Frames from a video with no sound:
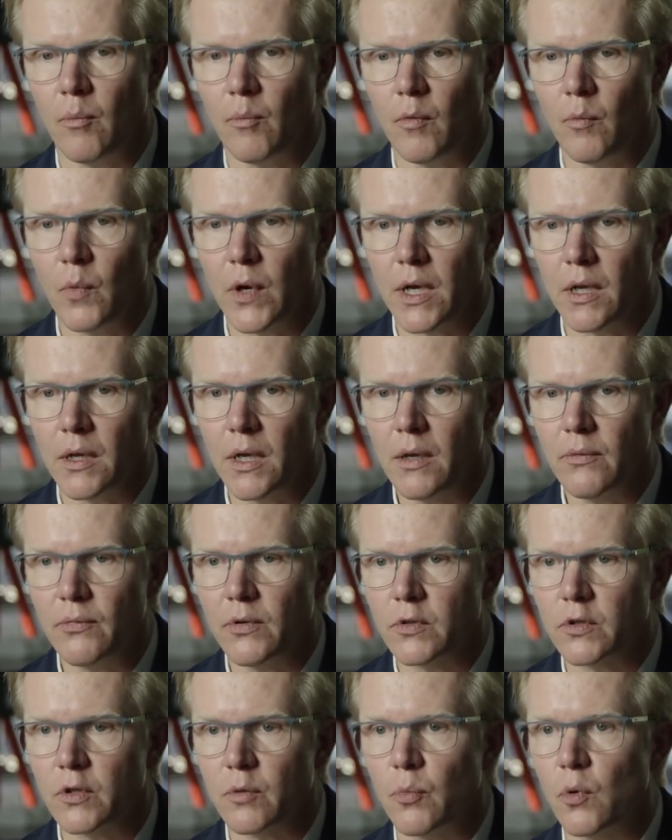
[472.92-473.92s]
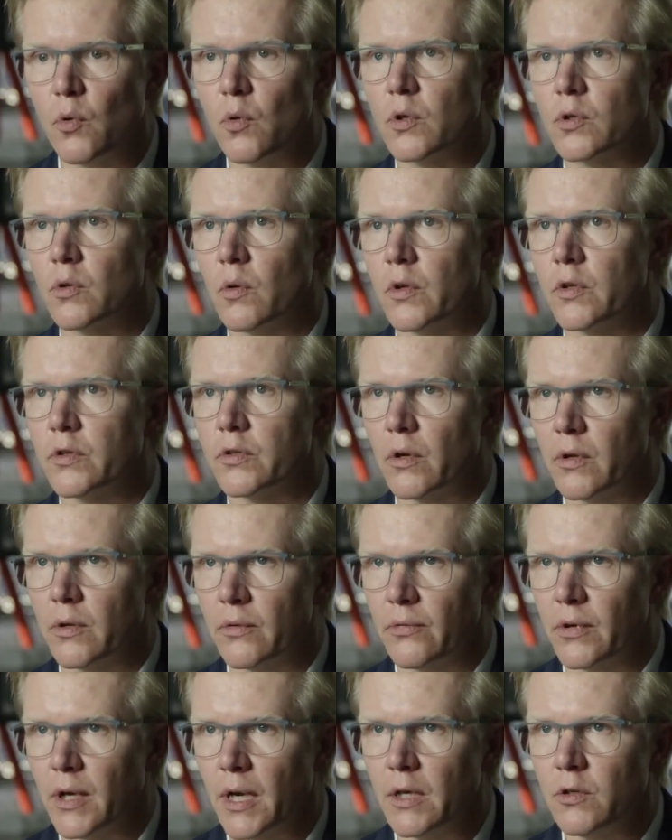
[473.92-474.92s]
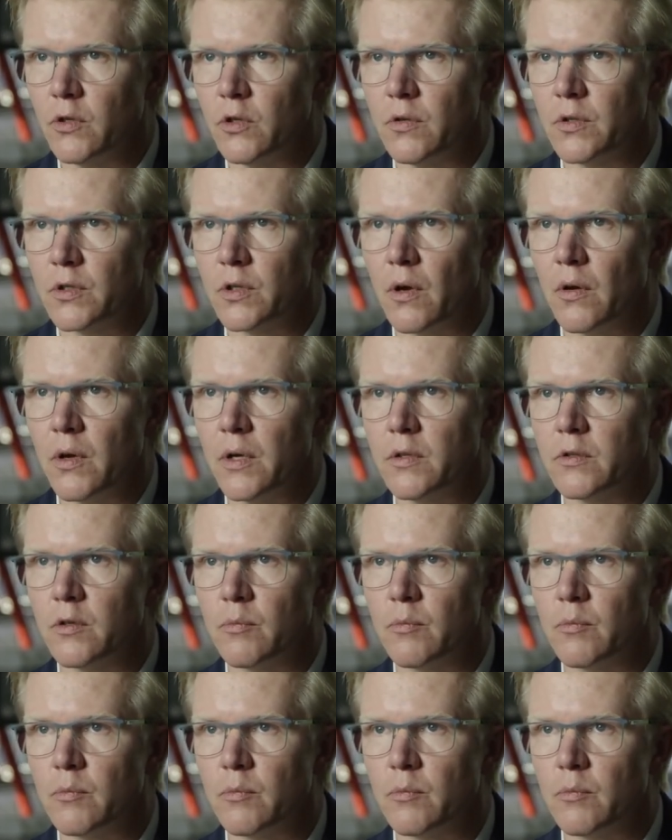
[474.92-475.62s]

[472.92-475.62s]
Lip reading: We can even support on the certification side